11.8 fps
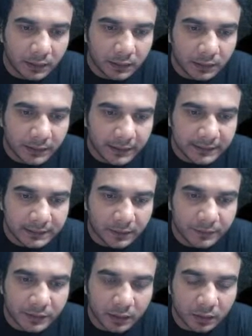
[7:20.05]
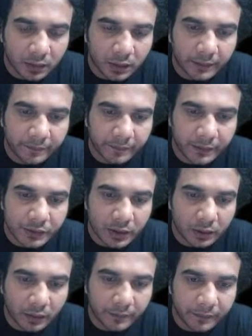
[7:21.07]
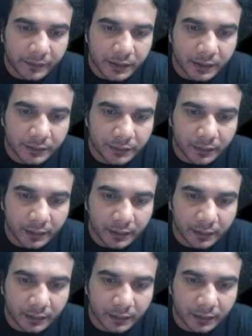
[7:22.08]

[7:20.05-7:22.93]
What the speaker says: These terms are called differential coefficients. Okay,